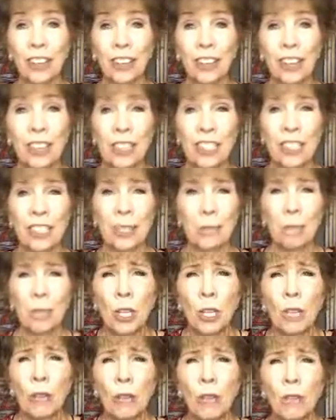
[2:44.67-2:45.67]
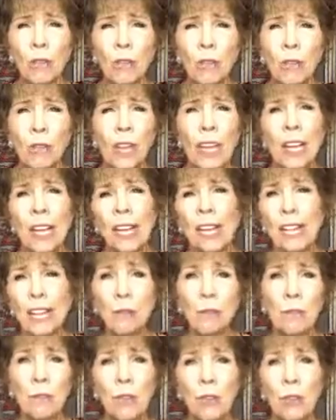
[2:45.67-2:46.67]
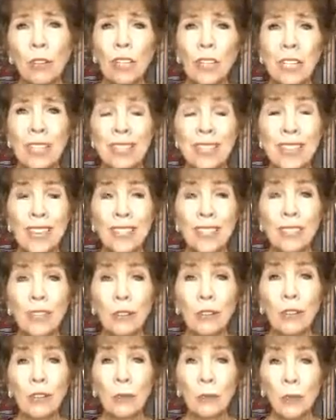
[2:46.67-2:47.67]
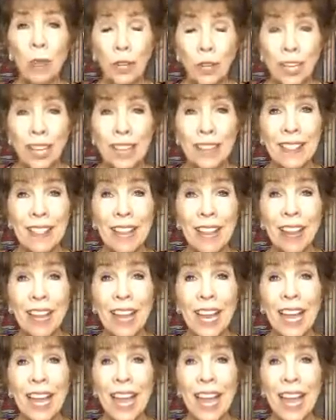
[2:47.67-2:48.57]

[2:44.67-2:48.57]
And there's this beautiful sense of community there.